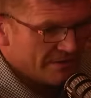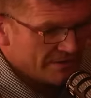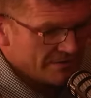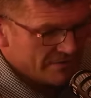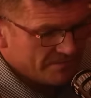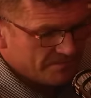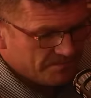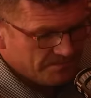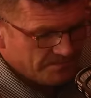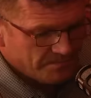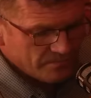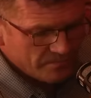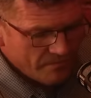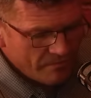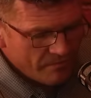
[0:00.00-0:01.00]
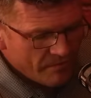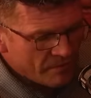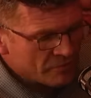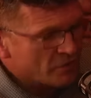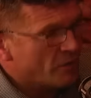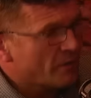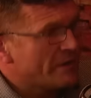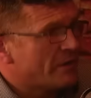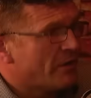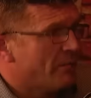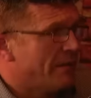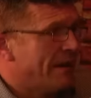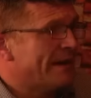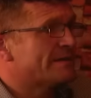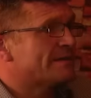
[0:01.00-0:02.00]
it is. So we'll come
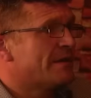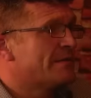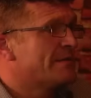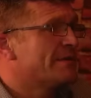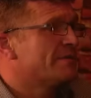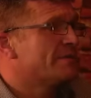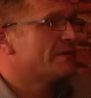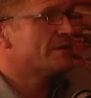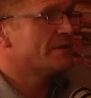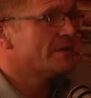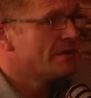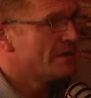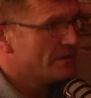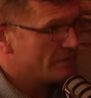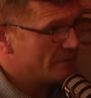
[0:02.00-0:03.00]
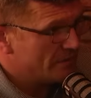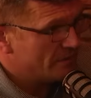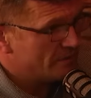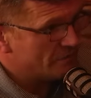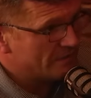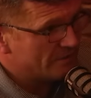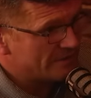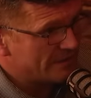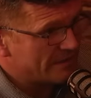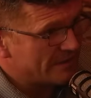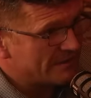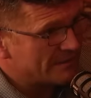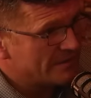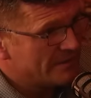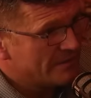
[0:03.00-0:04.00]
back, Tommy, and we'll we'll do this
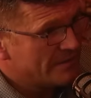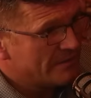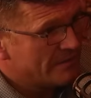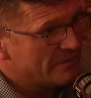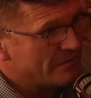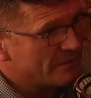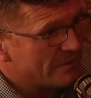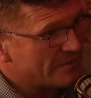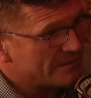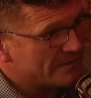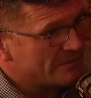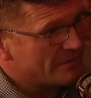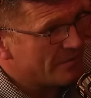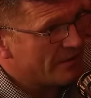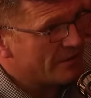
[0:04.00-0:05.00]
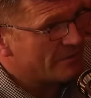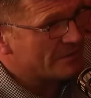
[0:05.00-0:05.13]
again yeah. because I, I